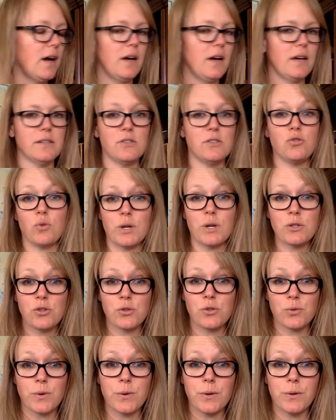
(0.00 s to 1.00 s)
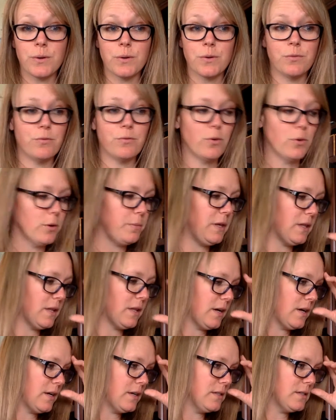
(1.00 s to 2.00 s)
structural
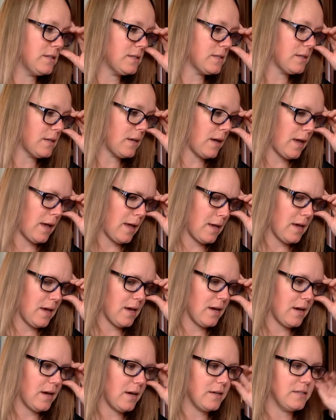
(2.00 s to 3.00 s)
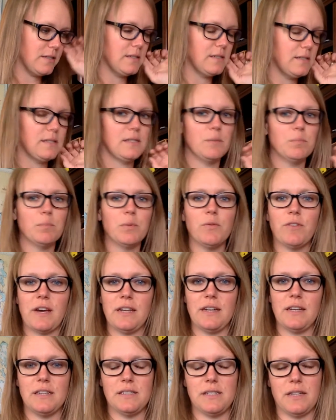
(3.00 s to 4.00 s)
formulas and
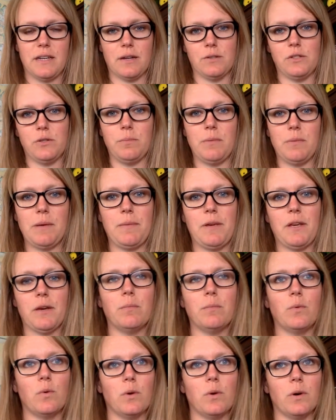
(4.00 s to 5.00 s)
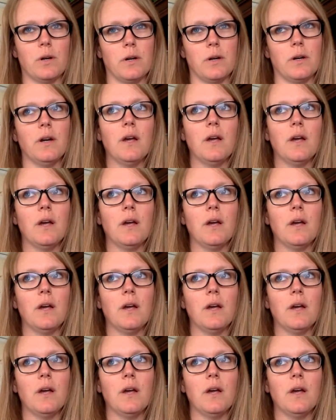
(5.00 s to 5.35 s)
simplifying it down to maybe uh,